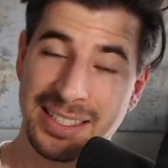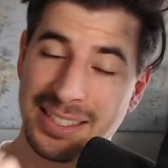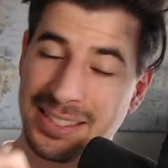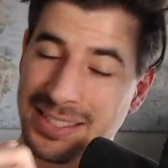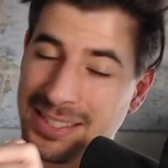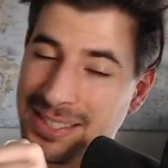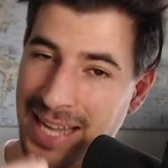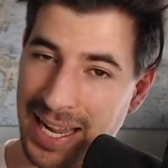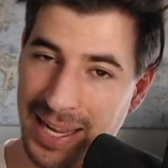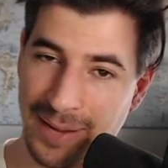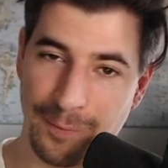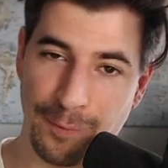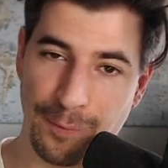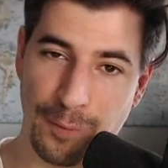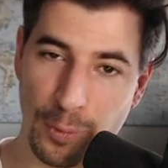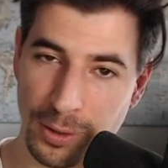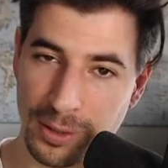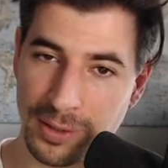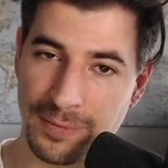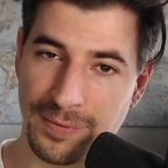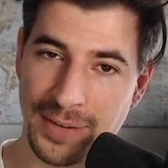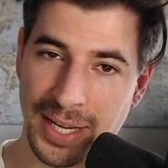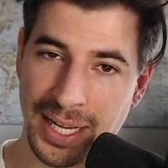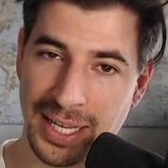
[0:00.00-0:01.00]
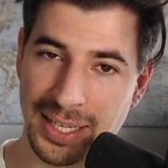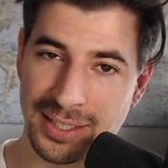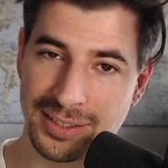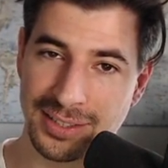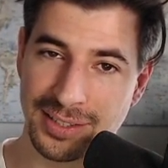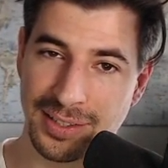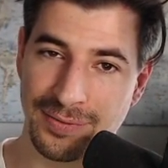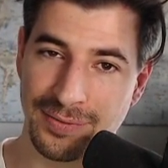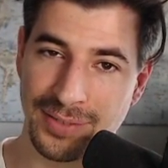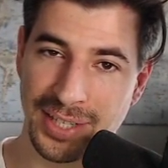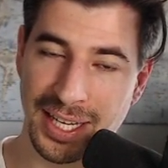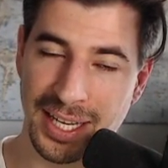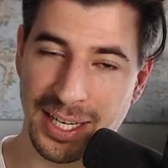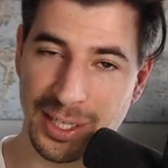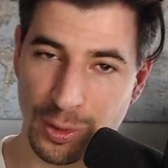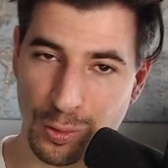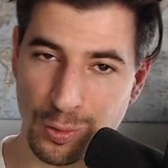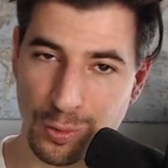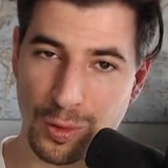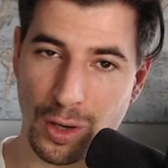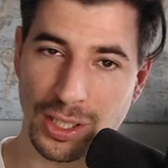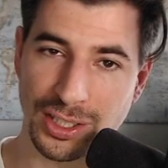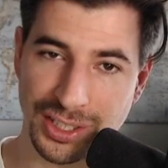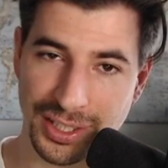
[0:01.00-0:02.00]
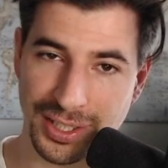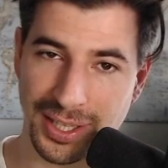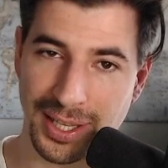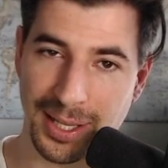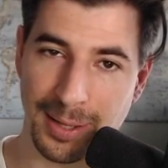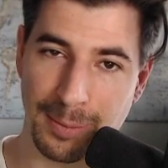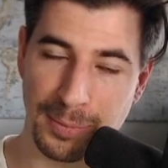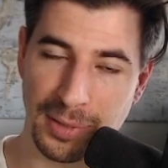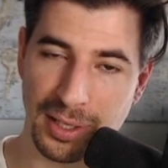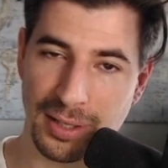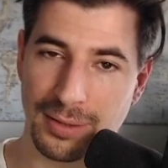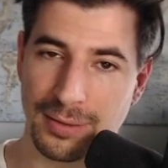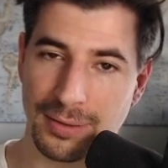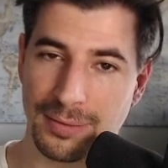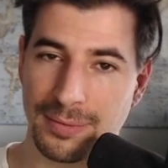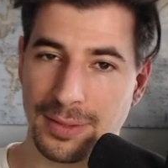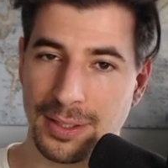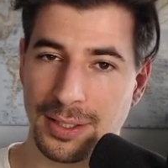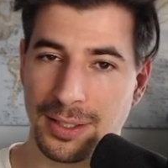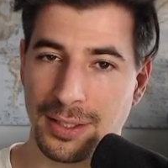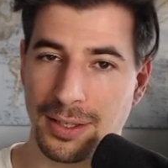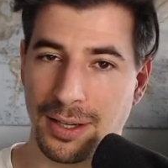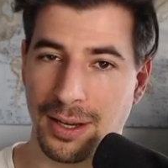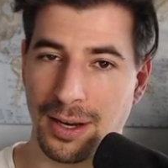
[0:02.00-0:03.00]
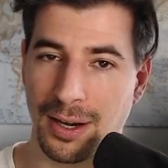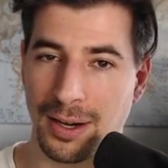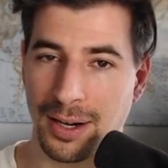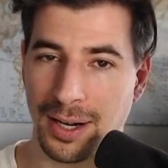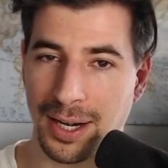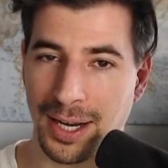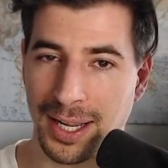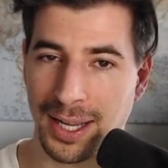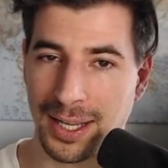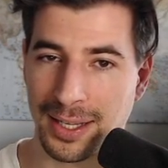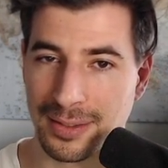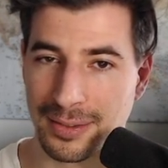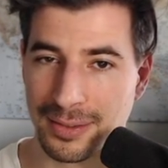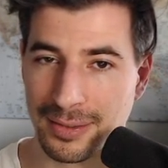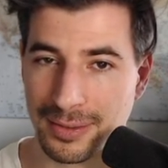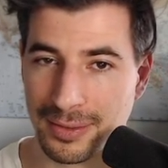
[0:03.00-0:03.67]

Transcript: take full advantage of it and crush them. All right.